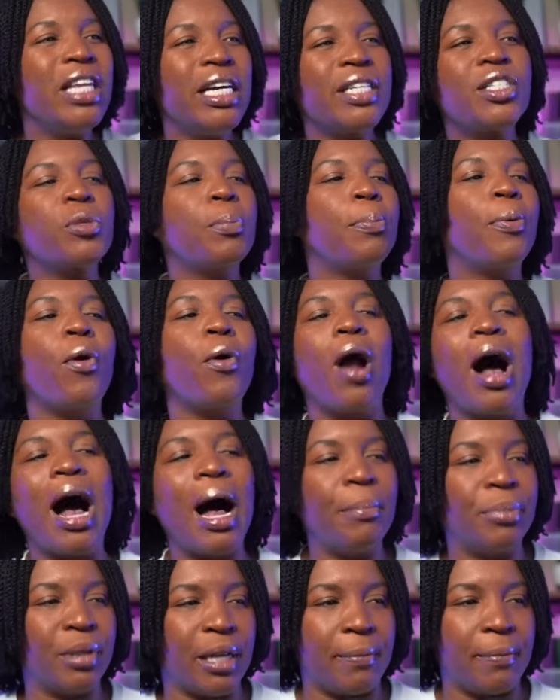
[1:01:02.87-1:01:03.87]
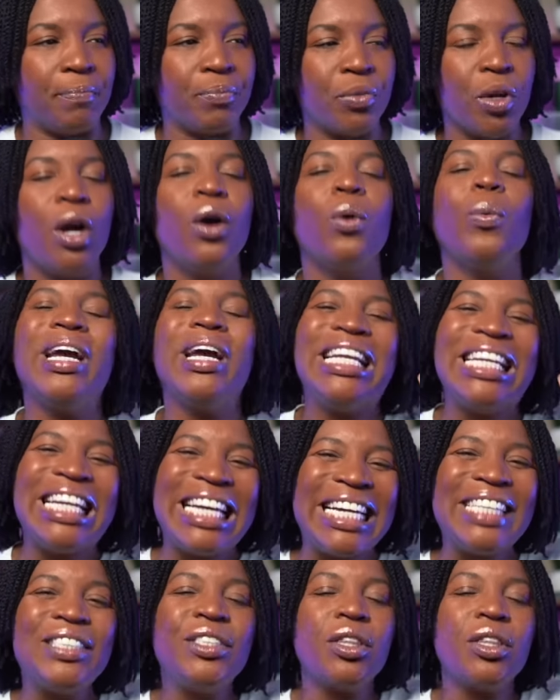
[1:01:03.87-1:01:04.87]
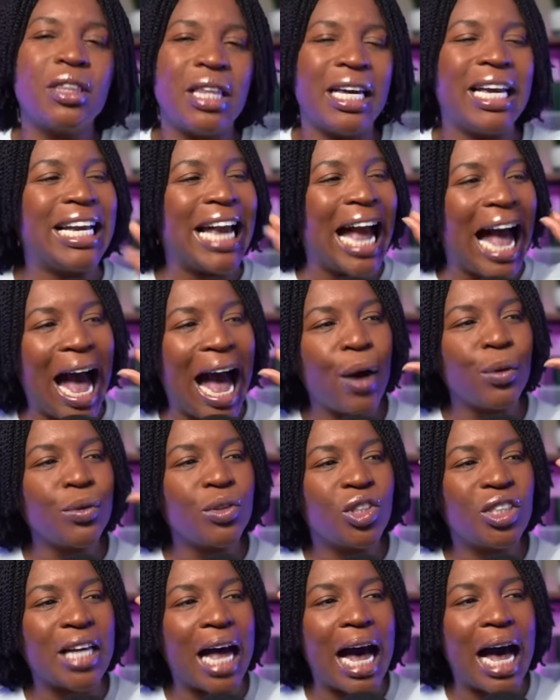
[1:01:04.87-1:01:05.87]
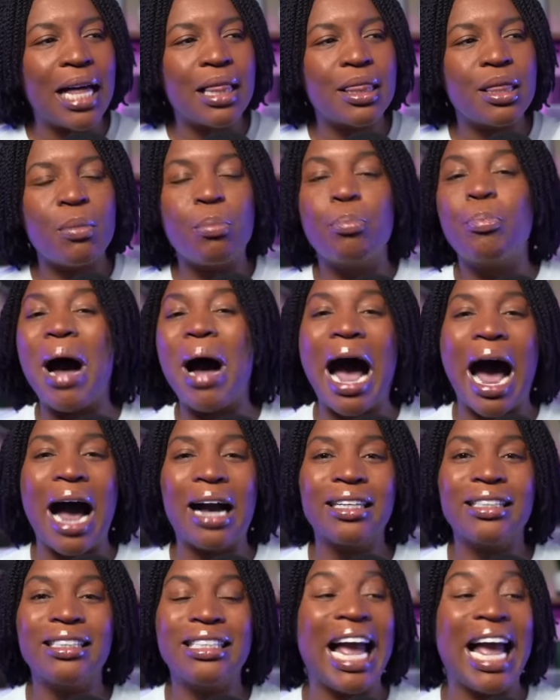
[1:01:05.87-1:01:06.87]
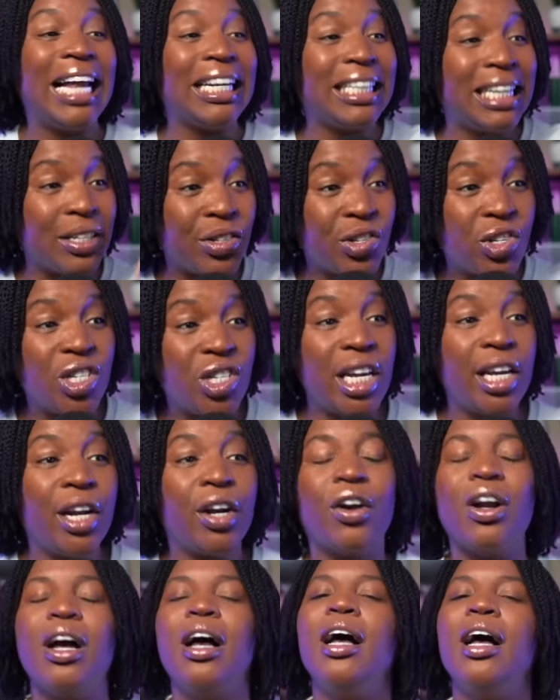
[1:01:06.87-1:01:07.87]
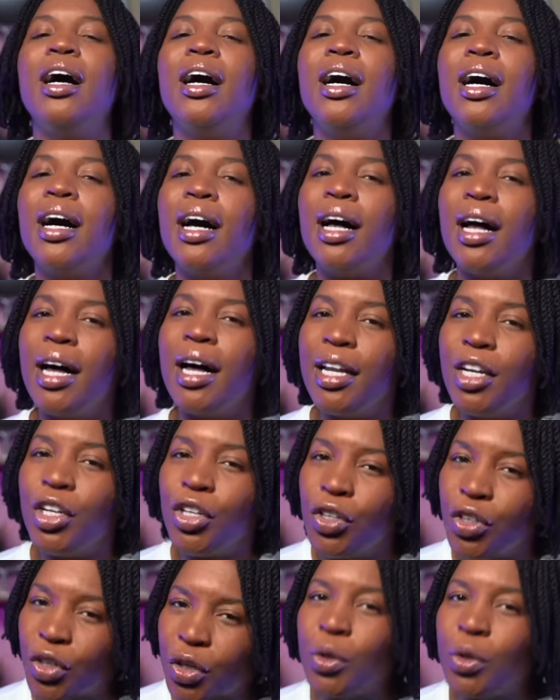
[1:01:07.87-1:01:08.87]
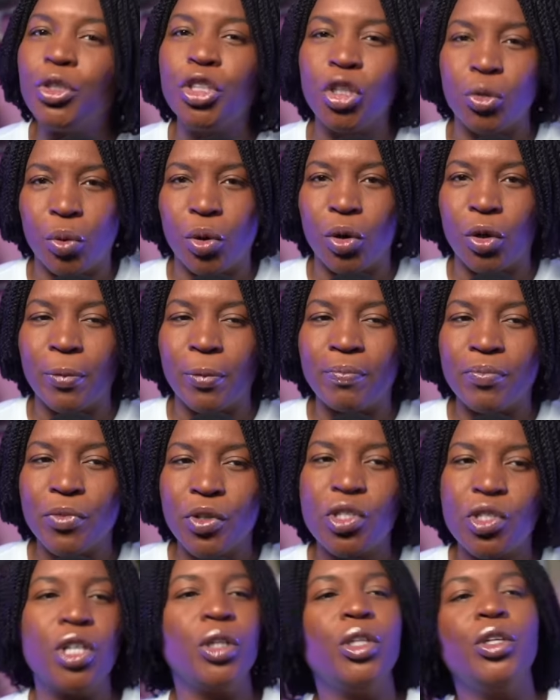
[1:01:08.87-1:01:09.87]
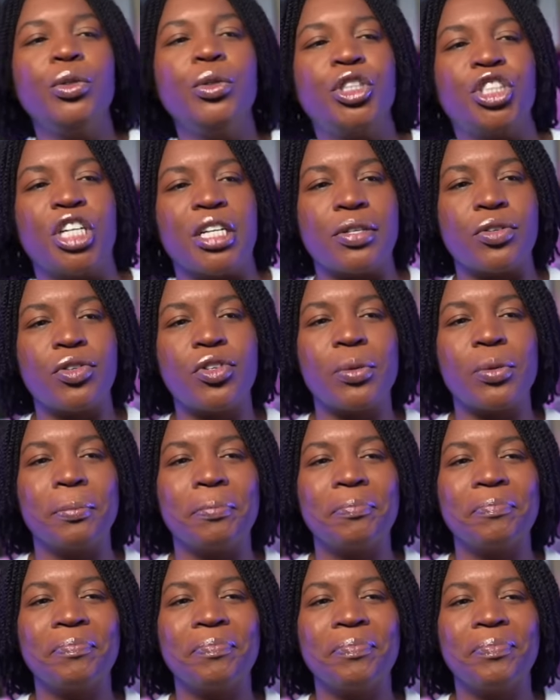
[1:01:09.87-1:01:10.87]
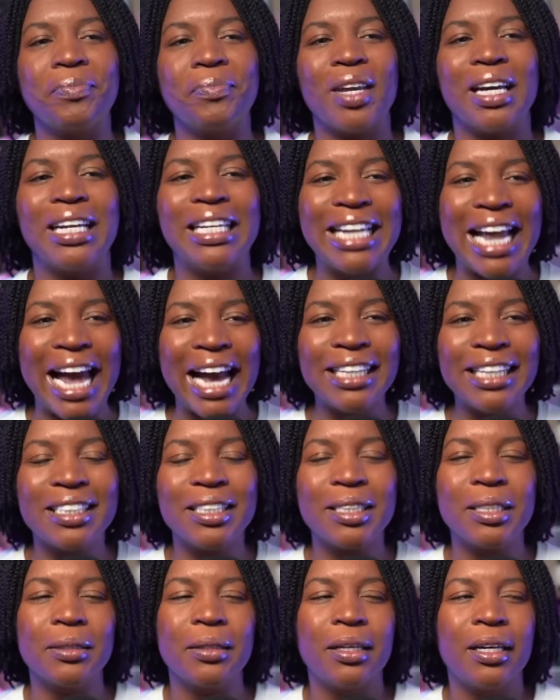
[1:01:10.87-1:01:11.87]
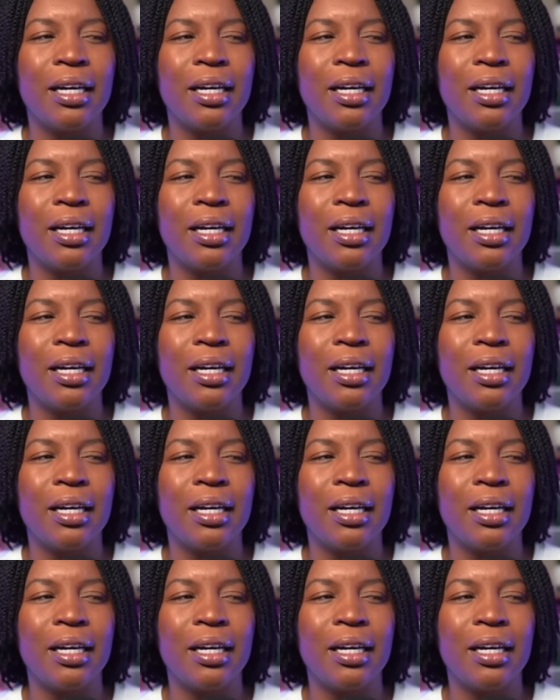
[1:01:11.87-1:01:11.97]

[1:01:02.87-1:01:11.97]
this problem, we need to think outside the box and consider unusual solutions. Next,